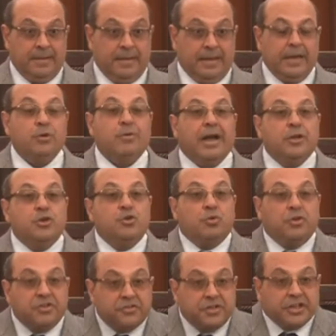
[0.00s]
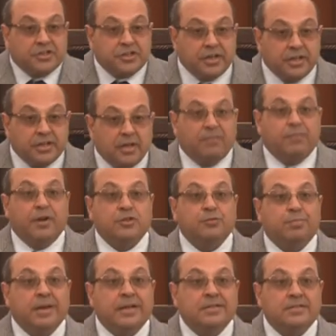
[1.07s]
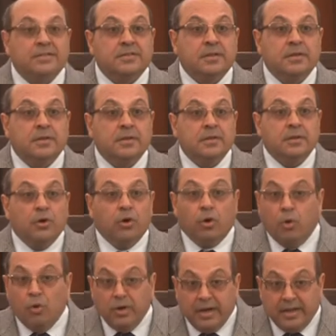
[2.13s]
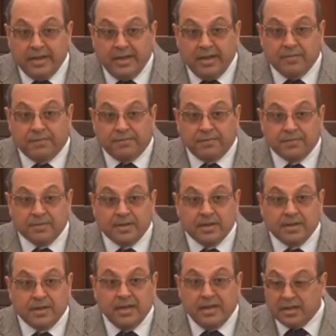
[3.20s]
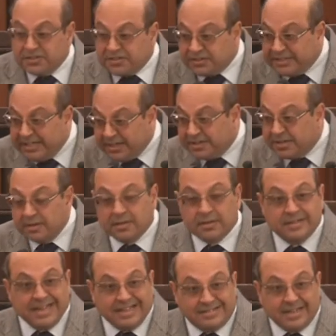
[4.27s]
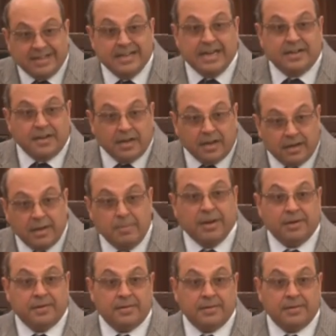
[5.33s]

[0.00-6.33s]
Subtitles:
And you had jurisdiction in the first place only if in a seat designated agreement,